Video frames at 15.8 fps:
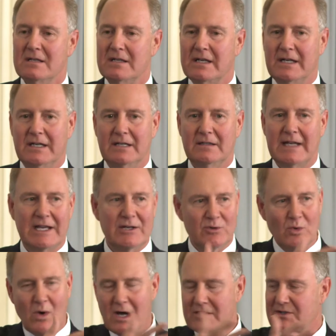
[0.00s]
Uh, Andrew
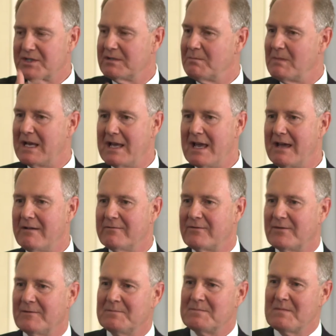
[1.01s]
Watterson may have,